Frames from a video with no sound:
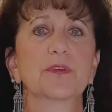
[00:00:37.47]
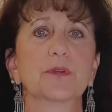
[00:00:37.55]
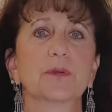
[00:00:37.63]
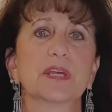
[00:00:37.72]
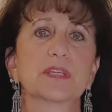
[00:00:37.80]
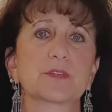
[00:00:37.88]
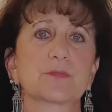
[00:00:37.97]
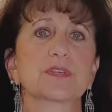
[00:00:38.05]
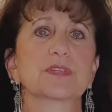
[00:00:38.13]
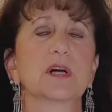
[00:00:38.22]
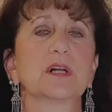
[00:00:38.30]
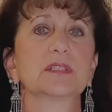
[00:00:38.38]
is the
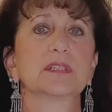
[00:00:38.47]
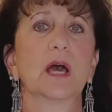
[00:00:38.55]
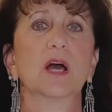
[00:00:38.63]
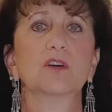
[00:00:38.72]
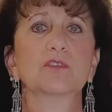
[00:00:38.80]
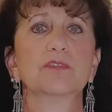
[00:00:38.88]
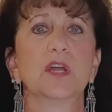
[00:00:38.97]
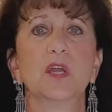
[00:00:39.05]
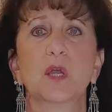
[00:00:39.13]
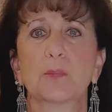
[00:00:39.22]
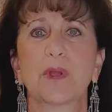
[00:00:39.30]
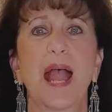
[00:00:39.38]
result of
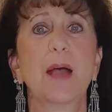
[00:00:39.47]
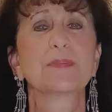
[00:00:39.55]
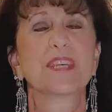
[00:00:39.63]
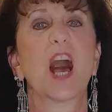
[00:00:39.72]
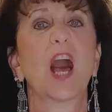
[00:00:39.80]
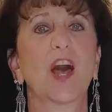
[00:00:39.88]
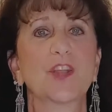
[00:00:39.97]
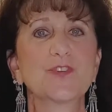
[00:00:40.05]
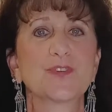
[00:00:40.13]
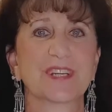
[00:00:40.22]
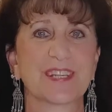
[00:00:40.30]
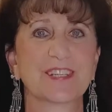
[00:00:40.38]
perhaps
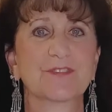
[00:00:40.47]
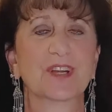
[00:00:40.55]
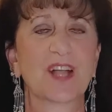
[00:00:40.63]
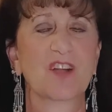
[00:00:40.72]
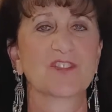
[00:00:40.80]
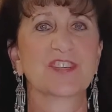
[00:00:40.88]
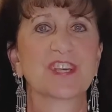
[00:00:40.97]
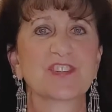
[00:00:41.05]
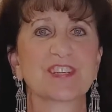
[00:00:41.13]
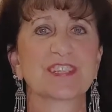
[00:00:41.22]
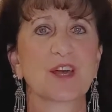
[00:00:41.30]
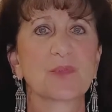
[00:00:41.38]
100 different
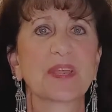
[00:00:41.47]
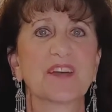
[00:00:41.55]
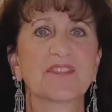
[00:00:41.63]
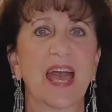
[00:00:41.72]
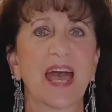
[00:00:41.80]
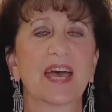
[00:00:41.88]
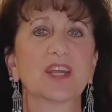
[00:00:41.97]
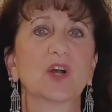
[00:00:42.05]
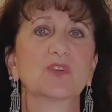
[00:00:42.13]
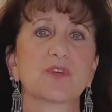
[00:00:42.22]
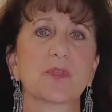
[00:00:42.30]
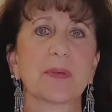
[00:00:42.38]
conversations that we have had
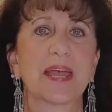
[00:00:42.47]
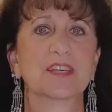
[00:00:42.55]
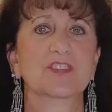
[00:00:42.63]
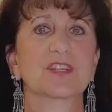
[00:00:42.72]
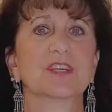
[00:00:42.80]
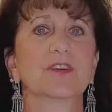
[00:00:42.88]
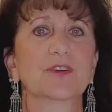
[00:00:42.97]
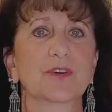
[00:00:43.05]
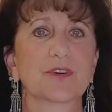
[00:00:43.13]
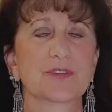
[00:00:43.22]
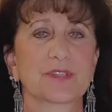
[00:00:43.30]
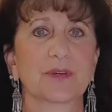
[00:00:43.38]
over the past year
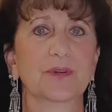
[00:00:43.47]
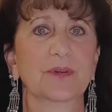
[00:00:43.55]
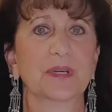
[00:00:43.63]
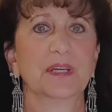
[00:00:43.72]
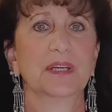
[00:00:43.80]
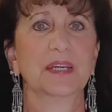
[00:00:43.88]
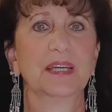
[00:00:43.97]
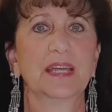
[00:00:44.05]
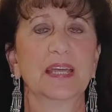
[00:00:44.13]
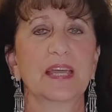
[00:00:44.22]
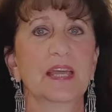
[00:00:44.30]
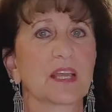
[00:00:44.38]
or so.
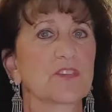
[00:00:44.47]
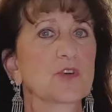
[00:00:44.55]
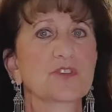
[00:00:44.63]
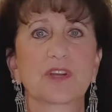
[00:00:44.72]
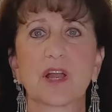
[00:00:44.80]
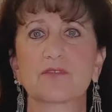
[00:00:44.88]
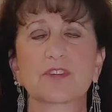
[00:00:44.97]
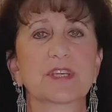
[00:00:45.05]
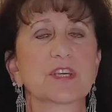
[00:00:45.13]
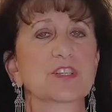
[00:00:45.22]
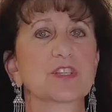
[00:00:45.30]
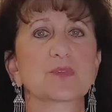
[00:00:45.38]
Those are
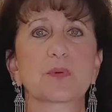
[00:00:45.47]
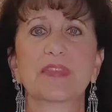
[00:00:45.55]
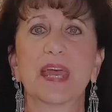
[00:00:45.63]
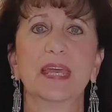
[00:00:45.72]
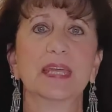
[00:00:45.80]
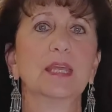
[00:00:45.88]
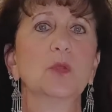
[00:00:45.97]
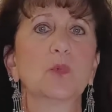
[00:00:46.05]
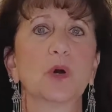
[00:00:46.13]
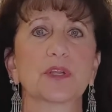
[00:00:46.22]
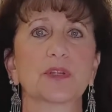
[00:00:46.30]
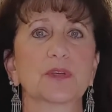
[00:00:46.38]
conversations with
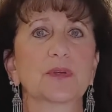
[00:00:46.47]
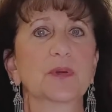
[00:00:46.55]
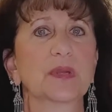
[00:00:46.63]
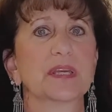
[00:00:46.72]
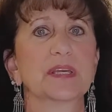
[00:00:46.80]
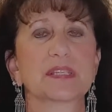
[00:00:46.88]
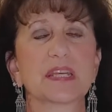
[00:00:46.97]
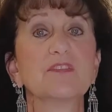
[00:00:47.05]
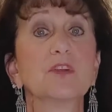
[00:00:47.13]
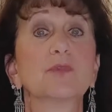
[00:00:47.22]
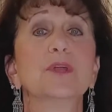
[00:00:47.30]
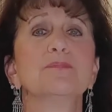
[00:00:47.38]
anyone who is
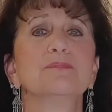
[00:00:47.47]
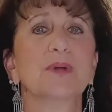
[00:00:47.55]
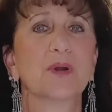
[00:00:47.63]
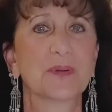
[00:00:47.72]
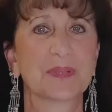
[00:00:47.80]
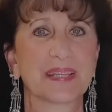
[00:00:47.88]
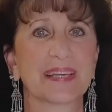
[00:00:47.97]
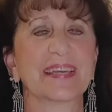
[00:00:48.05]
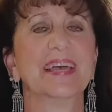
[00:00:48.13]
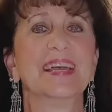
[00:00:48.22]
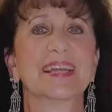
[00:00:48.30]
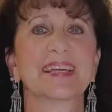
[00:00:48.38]
even remotely
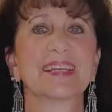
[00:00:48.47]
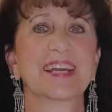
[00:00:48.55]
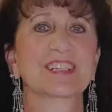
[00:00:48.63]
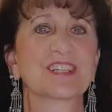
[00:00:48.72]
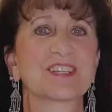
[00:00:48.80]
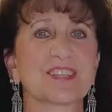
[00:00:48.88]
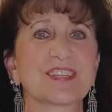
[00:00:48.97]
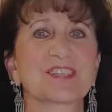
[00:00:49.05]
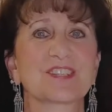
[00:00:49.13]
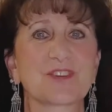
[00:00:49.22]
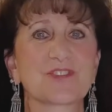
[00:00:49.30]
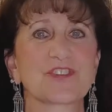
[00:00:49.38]
connected to this
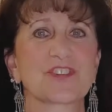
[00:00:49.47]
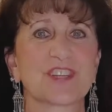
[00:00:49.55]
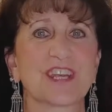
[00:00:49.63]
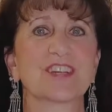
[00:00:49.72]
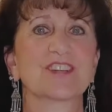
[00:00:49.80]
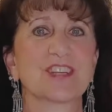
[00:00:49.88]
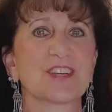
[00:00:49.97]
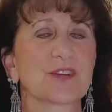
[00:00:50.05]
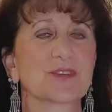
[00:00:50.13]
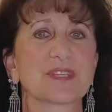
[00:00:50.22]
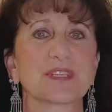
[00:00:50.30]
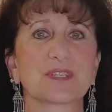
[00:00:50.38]
social change
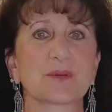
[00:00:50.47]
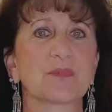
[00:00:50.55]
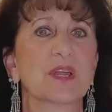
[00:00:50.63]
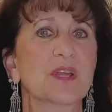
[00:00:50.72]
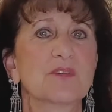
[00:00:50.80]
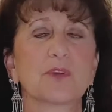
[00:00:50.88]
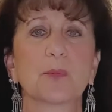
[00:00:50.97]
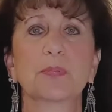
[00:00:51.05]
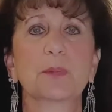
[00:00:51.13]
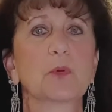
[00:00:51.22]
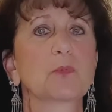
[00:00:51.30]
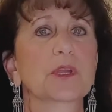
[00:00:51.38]
ecosystem, from
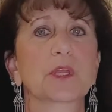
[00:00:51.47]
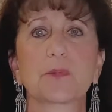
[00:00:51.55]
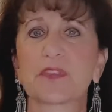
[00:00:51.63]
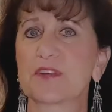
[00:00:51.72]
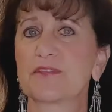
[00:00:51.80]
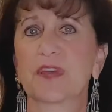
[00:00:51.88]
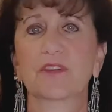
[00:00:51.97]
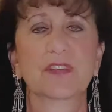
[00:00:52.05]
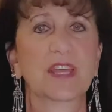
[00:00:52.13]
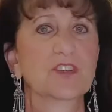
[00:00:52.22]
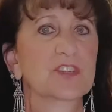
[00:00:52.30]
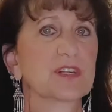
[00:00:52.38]
people working within
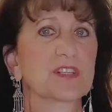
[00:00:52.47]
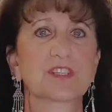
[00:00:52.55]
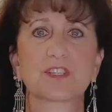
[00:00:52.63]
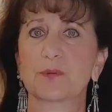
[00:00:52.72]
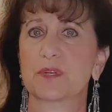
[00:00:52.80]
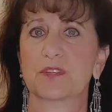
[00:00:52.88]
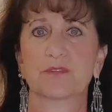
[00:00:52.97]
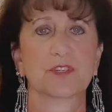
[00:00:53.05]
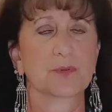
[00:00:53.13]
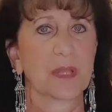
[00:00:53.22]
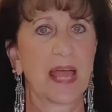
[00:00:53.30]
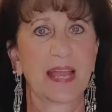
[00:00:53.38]
foundations to
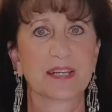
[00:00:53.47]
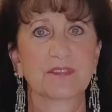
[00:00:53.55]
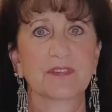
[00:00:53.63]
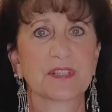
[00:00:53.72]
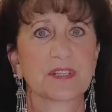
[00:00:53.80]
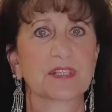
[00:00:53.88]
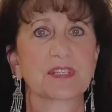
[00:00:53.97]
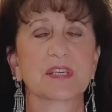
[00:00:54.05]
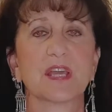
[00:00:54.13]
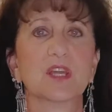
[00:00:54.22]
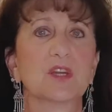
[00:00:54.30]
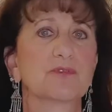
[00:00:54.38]
individual activists,
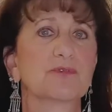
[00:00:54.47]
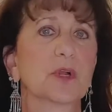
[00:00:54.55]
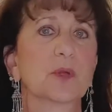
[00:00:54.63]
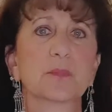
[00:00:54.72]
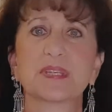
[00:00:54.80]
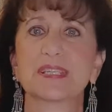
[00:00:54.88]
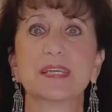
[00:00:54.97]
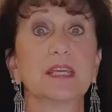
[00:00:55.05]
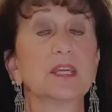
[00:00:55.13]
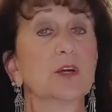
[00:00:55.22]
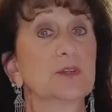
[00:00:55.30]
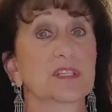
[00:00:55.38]
from
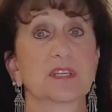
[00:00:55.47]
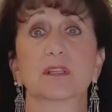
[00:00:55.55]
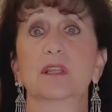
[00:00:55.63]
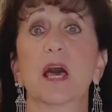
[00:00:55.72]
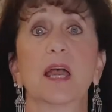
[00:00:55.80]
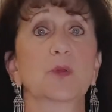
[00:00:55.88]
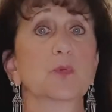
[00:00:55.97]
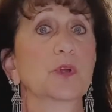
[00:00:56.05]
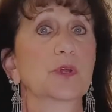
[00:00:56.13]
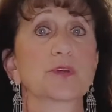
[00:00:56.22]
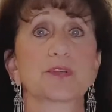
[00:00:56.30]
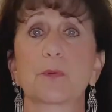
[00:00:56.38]
CEOs to line
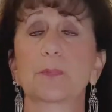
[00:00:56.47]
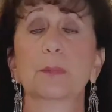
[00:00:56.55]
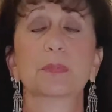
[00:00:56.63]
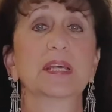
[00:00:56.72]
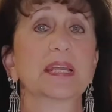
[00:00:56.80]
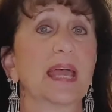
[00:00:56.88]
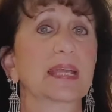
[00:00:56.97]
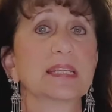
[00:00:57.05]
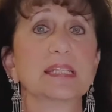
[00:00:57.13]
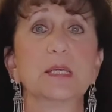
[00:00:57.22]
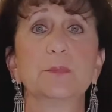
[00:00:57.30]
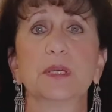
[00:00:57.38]
workers, from people in
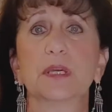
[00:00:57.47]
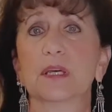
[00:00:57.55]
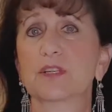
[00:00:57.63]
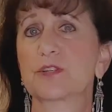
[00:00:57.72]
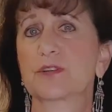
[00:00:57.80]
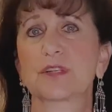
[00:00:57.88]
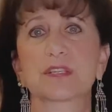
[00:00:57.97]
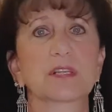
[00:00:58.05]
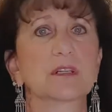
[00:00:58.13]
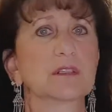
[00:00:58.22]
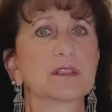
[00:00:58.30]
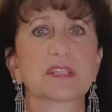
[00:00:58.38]
academia to
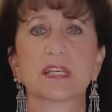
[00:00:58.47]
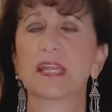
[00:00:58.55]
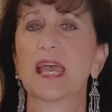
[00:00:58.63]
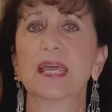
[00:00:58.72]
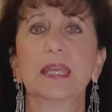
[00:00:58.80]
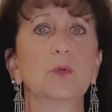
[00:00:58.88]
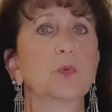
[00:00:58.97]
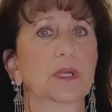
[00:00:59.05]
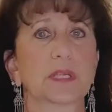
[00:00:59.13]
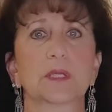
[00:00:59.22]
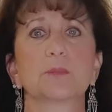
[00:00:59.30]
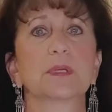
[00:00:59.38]
consultants, and anyone
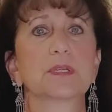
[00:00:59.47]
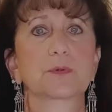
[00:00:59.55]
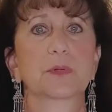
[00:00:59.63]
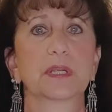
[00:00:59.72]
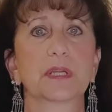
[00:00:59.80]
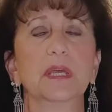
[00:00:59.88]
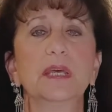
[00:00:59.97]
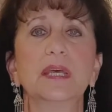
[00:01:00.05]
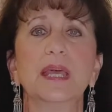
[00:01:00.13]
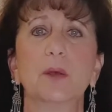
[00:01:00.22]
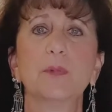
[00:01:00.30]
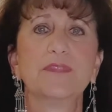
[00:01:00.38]
in between.
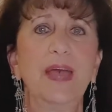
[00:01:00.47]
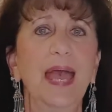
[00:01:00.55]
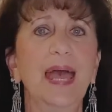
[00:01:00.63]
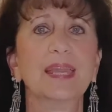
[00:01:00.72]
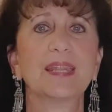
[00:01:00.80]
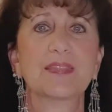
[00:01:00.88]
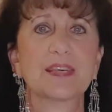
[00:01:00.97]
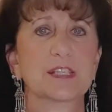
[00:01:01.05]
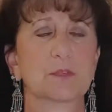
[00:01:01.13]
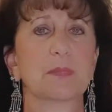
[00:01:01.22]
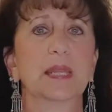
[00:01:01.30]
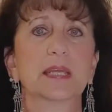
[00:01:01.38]
And we've had this
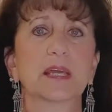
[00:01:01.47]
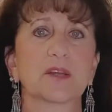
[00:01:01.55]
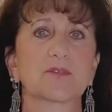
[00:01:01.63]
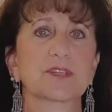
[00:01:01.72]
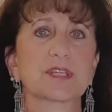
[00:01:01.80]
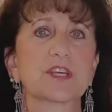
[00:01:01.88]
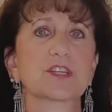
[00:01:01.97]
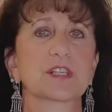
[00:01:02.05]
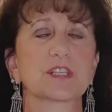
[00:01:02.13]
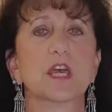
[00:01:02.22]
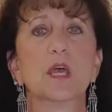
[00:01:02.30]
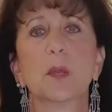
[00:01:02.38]
many
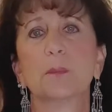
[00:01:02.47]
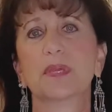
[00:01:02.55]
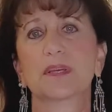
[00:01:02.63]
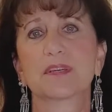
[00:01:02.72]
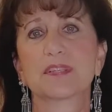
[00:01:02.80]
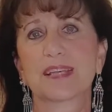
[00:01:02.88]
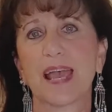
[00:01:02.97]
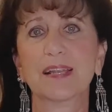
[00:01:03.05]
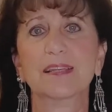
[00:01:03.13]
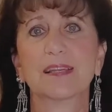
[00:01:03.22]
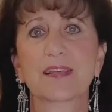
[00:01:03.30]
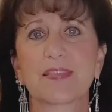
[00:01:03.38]
conversations because
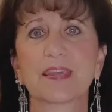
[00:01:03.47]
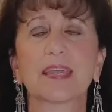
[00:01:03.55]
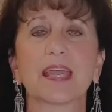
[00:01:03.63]
catalytic thinking